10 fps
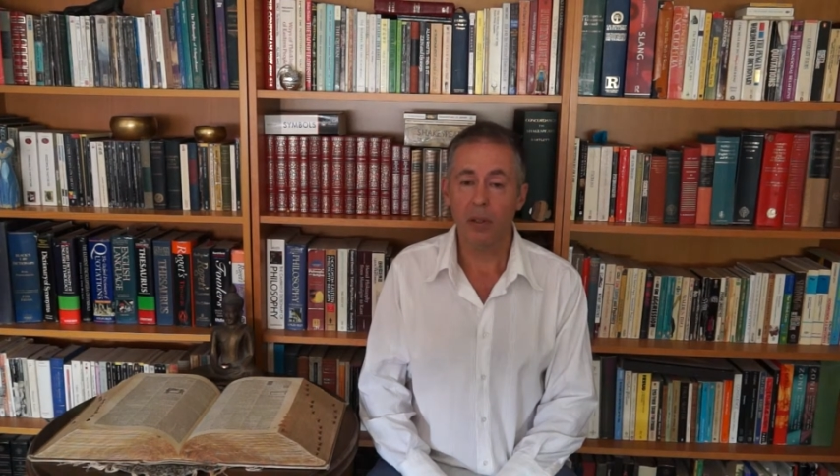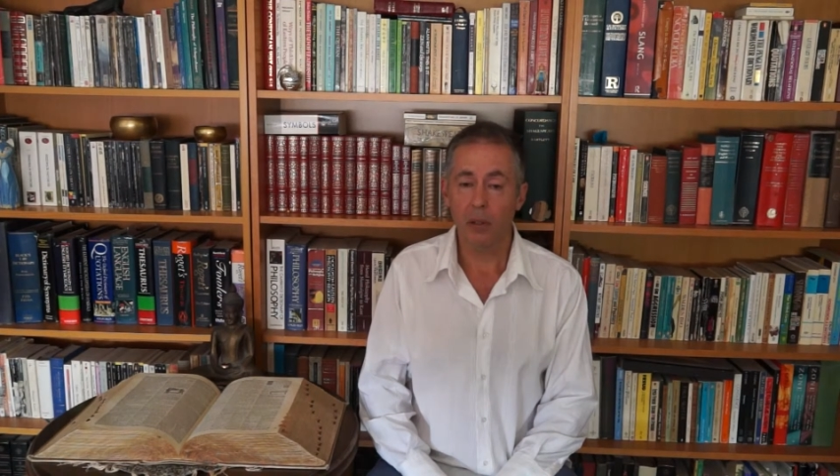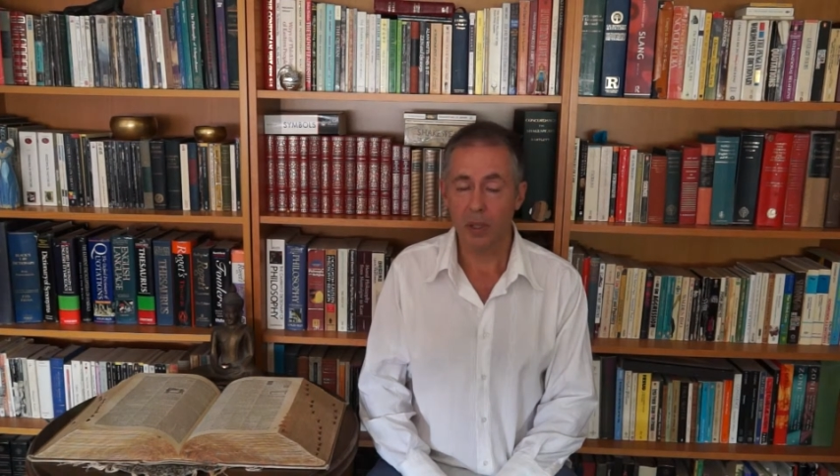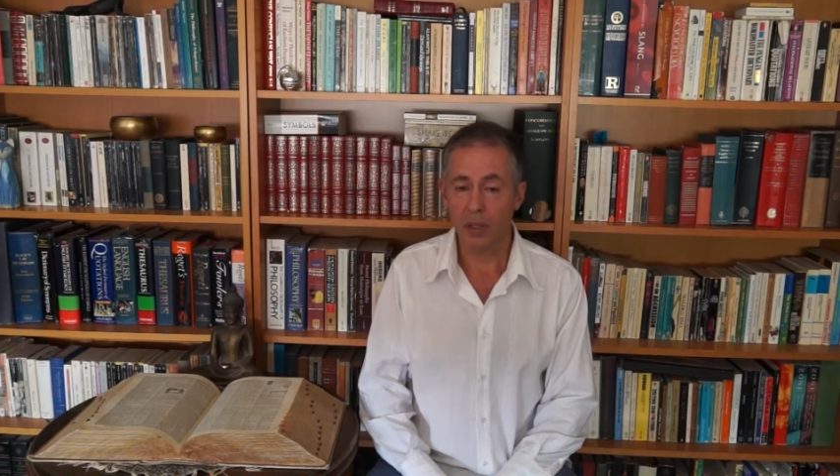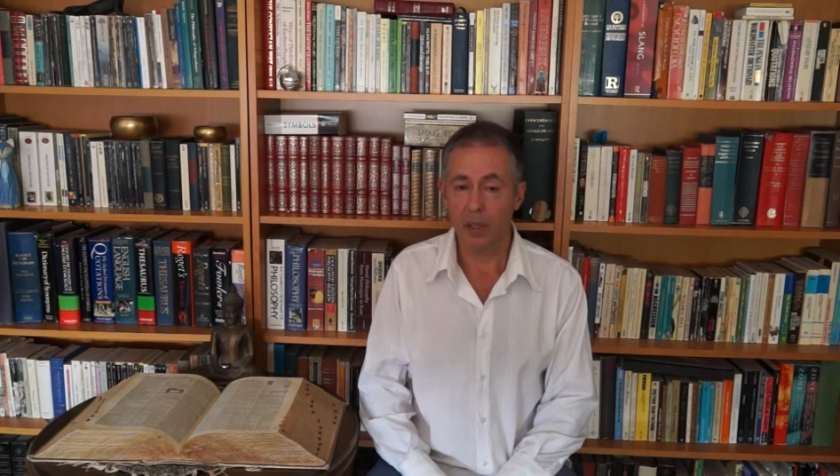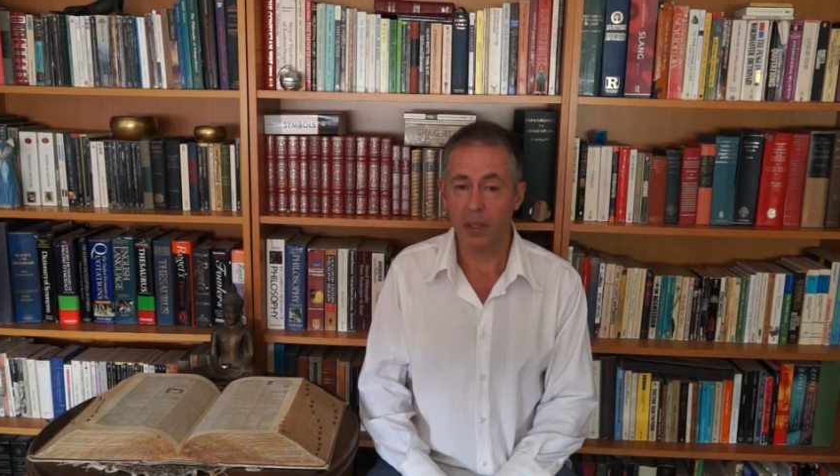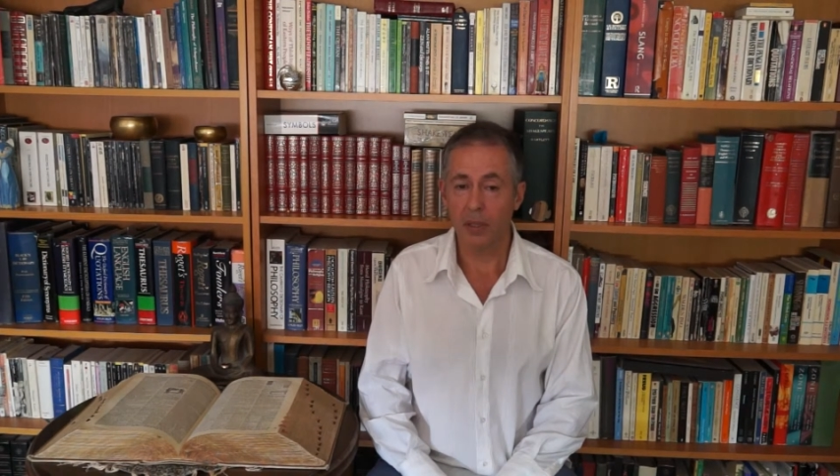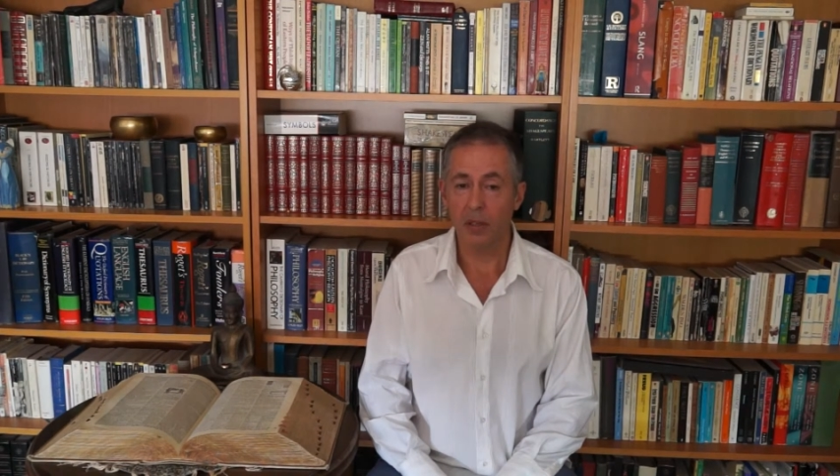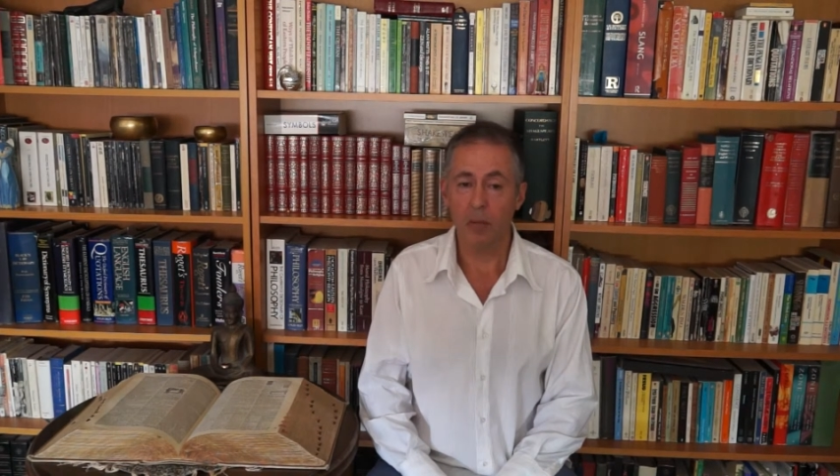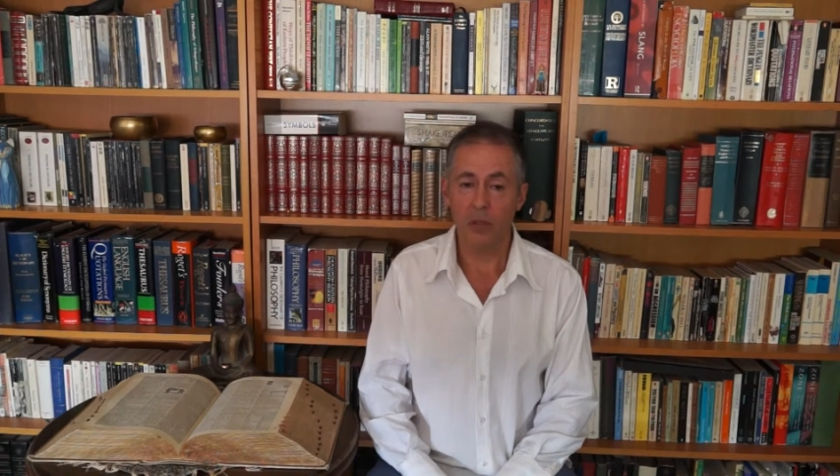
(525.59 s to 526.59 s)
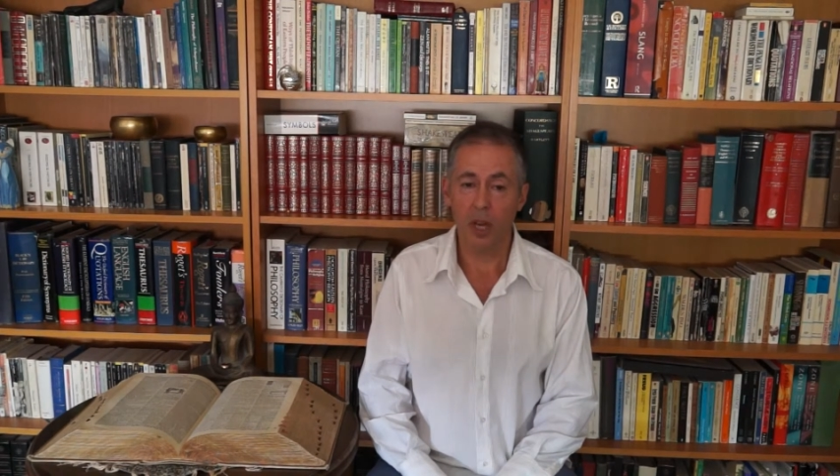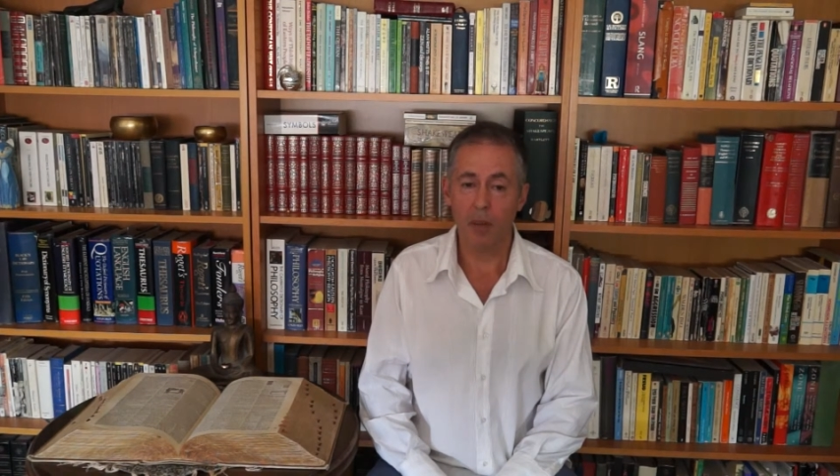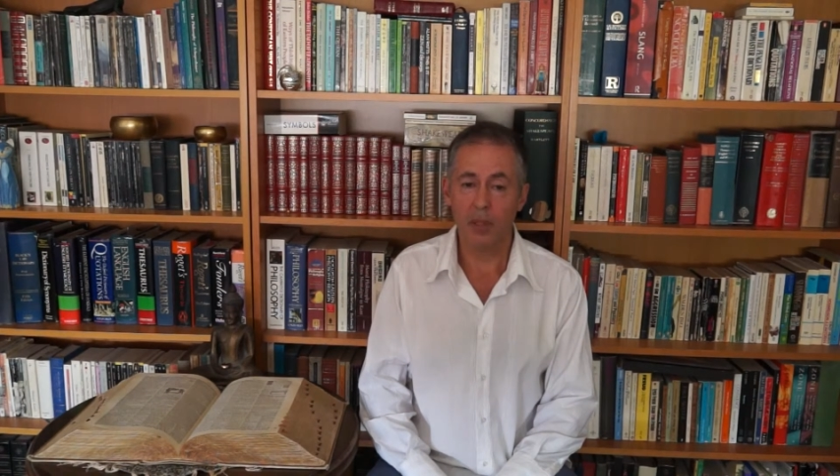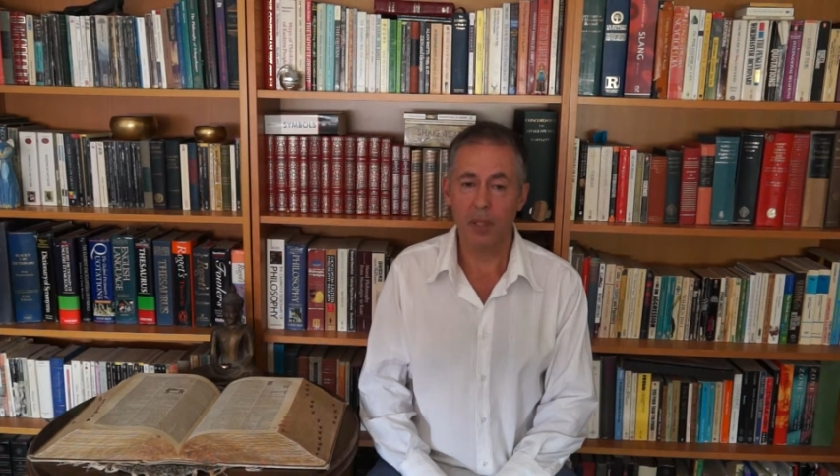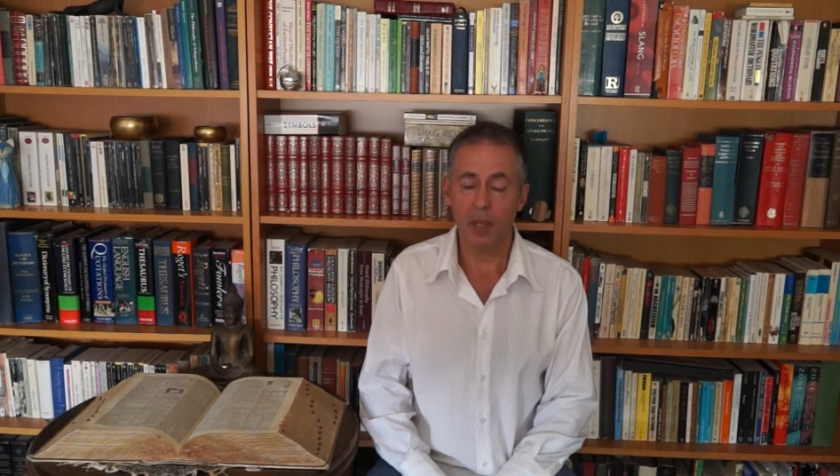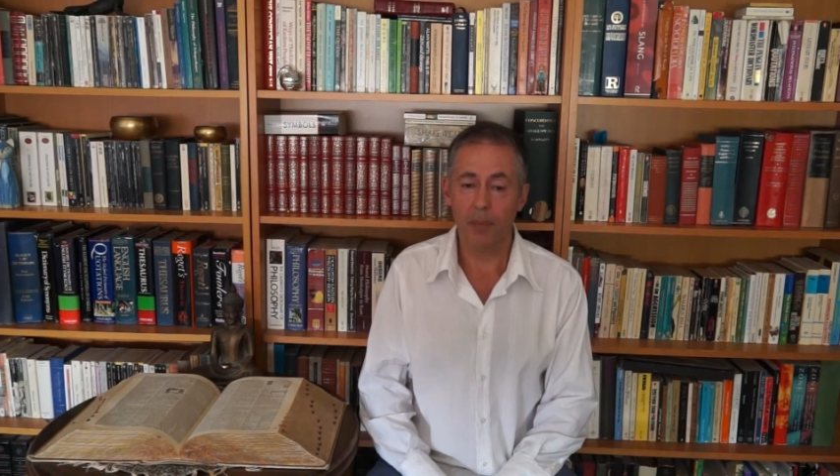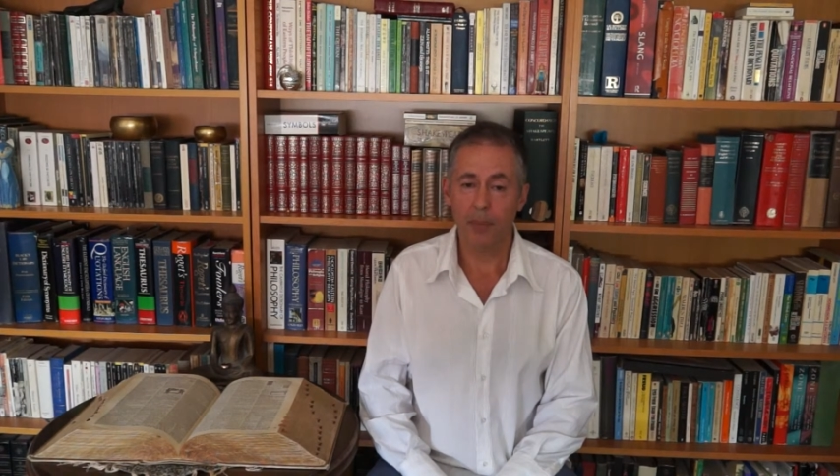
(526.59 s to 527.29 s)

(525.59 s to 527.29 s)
linguistics, Noam Chomsky,